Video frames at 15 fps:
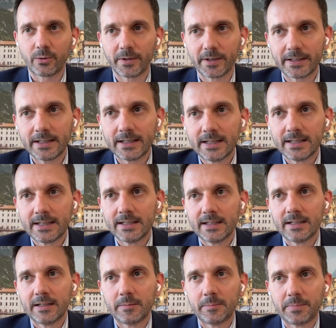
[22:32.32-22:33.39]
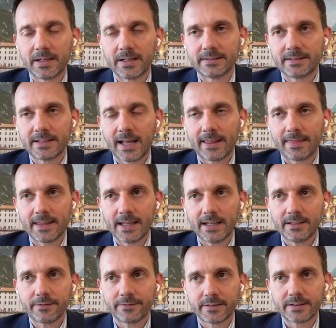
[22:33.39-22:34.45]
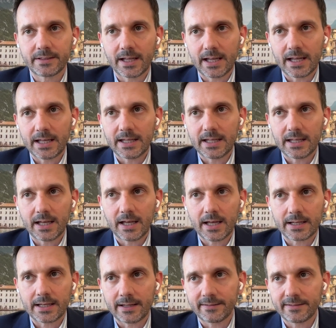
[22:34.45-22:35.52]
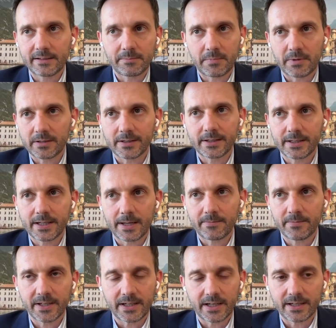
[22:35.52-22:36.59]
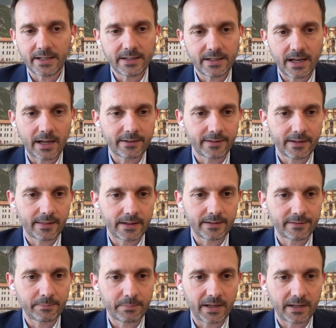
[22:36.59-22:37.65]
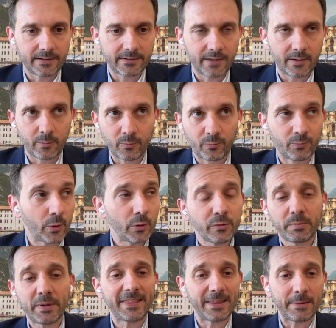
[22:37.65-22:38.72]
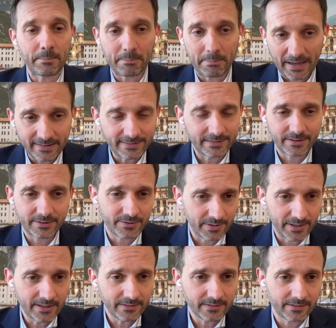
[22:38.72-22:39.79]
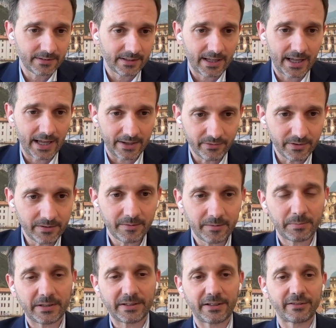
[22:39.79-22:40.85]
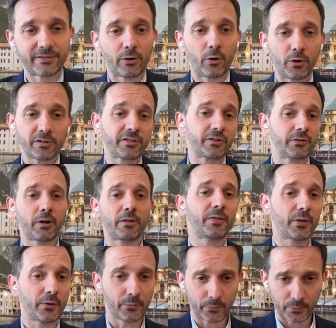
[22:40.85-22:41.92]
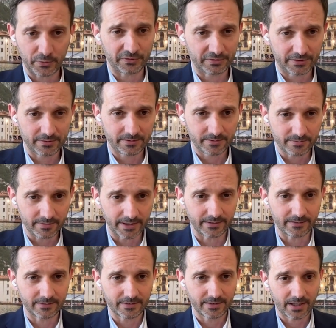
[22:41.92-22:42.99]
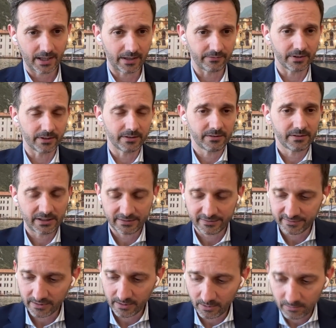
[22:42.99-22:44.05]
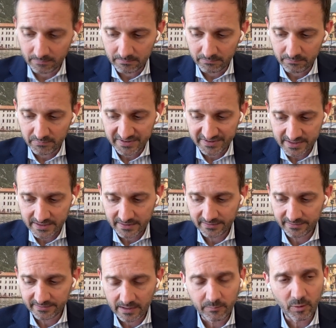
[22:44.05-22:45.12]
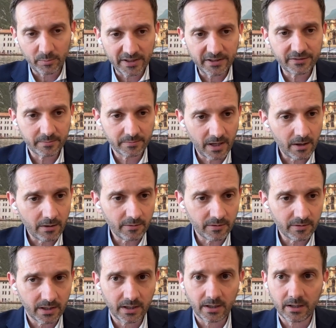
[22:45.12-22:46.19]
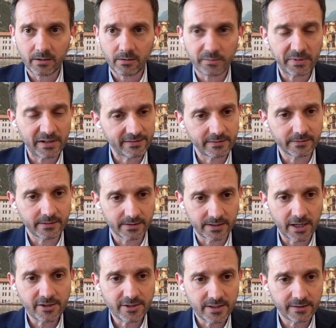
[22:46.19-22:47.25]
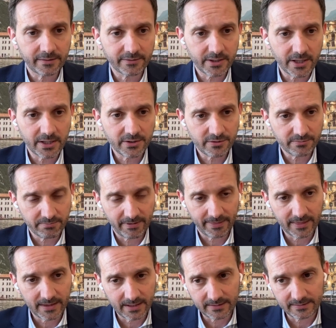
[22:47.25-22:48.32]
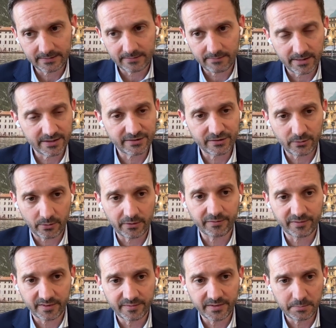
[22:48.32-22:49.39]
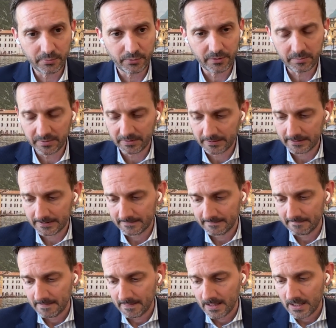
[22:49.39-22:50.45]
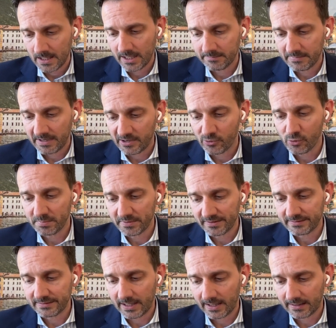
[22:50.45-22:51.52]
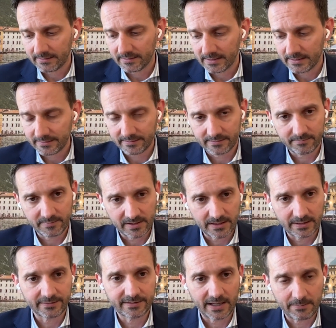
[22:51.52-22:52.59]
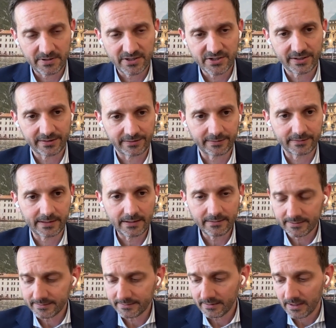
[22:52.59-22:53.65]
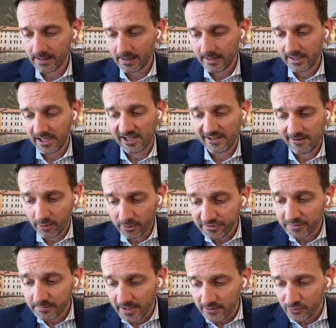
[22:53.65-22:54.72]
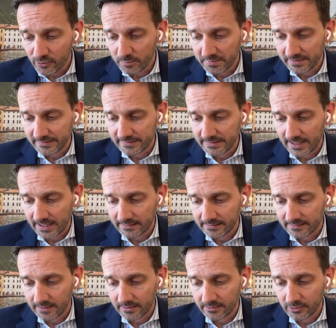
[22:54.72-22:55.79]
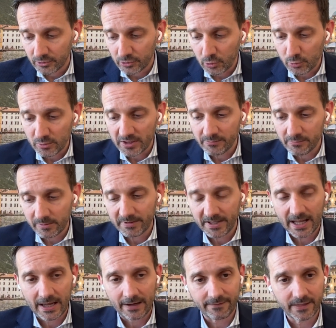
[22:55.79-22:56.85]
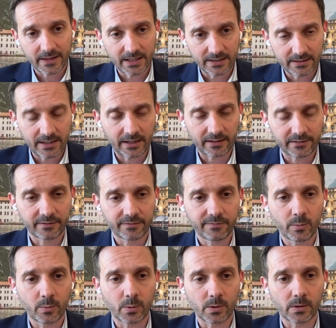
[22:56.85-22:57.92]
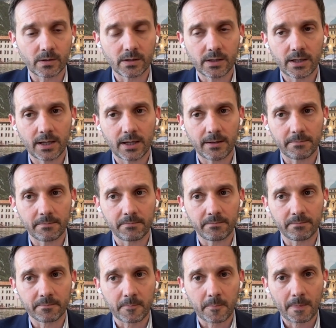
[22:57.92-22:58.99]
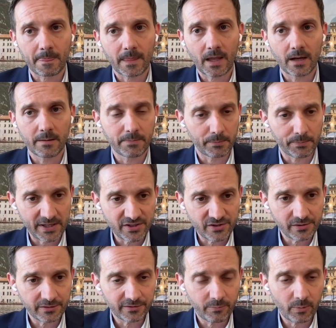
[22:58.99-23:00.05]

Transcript: coin. But at the end of the day, a classic market cap weighted index in that space won't be the best trade ever, but it's also not the worst trade ever. And so we see some momentum now on the Coinbase International exchange with this Coin 50 perp. And my hope is that this will establish as a standard. And also my hope is that not only will we have the index for a perpetual